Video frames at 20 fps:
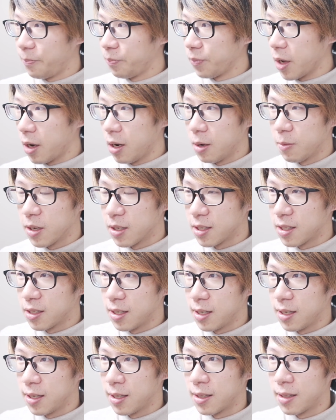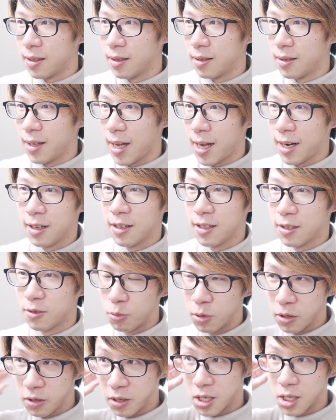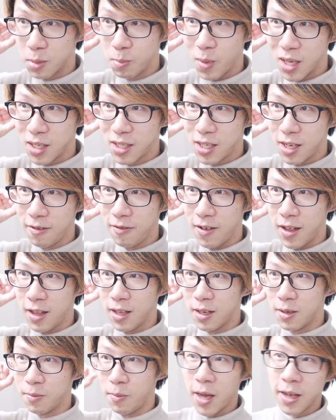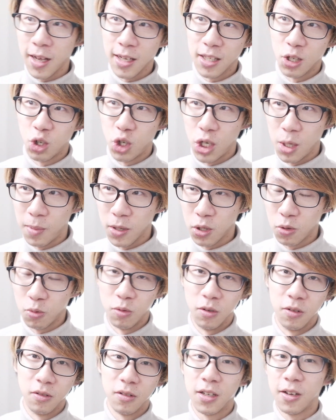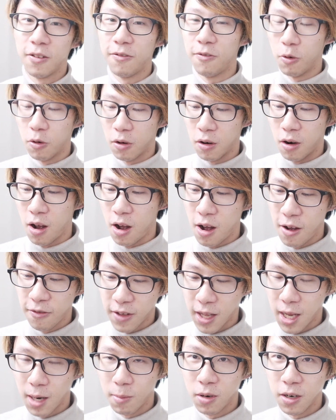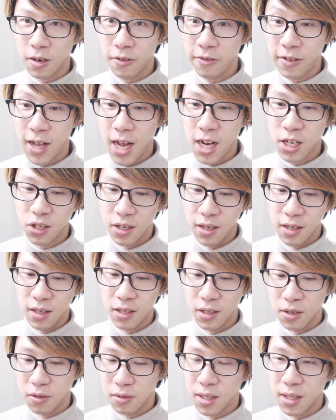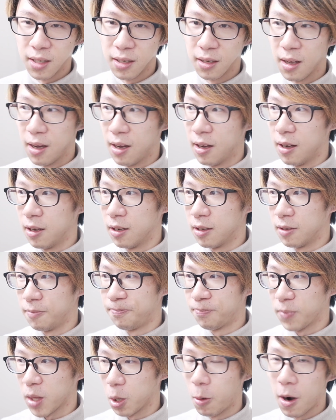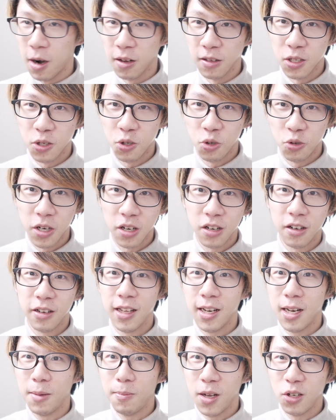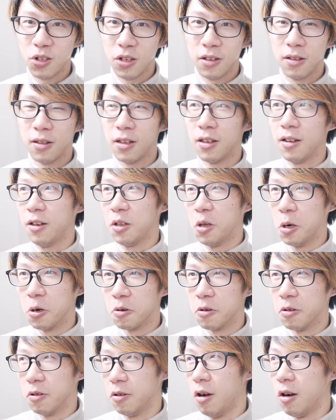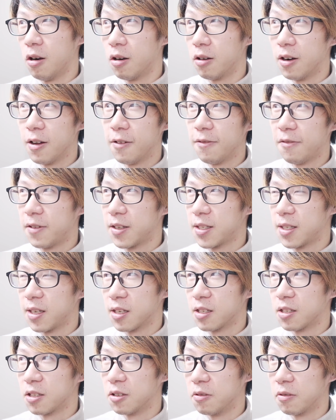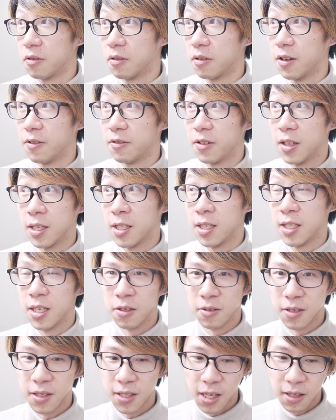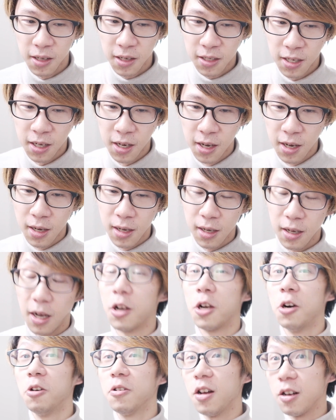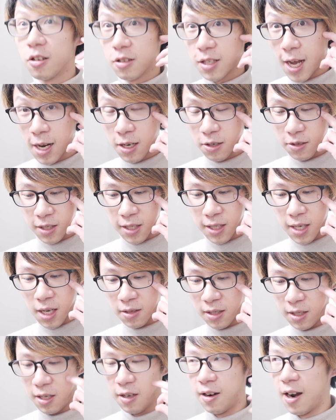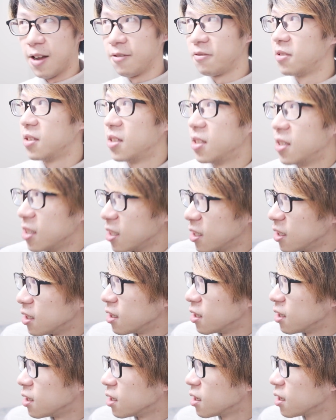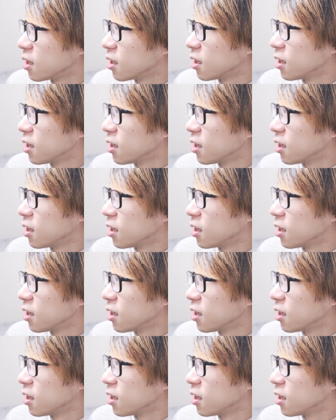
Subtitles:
Obviously, that is really expensive, and I guess the cheapest route for off-camera flash is using a wireless trigger that I mentioned, the Yongnuo RF603, if they still sell it. Godox actually sells their FC,